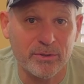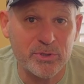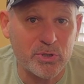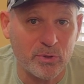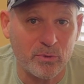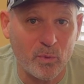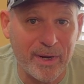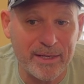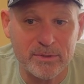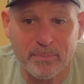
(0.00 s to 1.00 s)
in certain
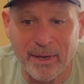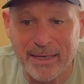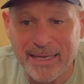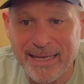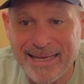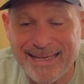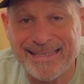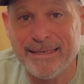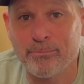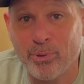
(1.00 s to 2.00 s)
ways, but
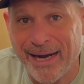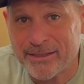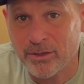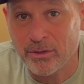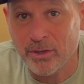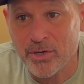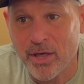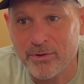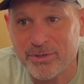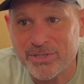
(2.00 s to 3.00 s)
it's impractical in
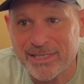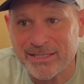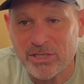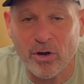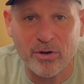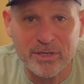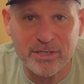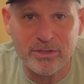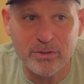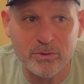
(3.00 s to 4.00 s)
others. It's hard to
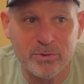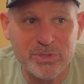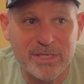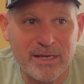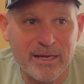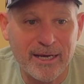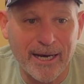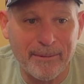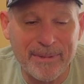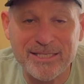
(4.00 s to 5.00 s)
use.
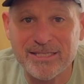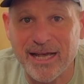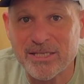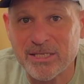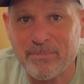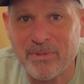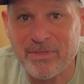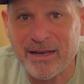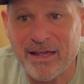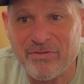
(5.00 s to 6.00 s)
It's not something
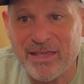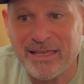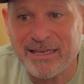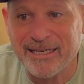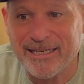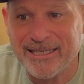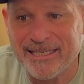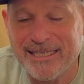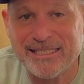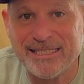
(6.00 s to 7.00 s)
that I think
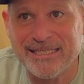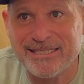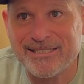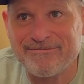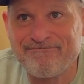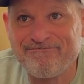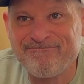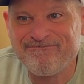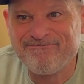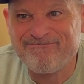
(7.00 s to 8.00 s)
is
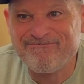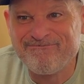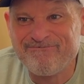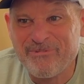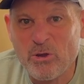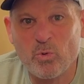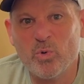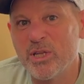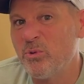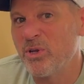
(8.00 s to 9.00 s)

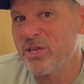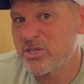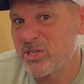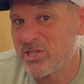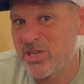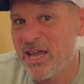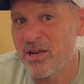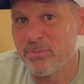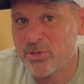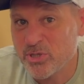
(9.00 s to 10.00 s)
really a
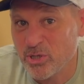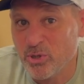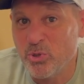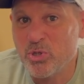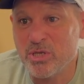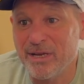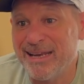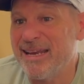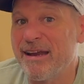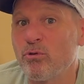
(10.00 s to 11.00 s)
sustainable solution, and
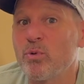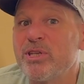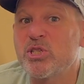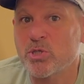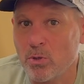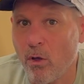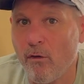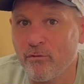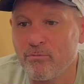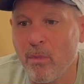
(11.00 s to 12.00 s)
it never really
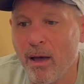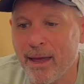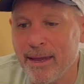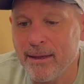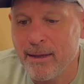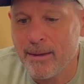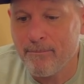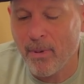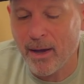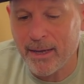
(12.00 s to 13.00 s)
solved
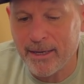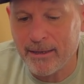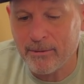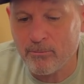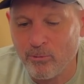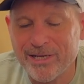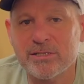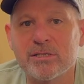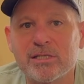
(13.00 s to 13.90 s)
my restless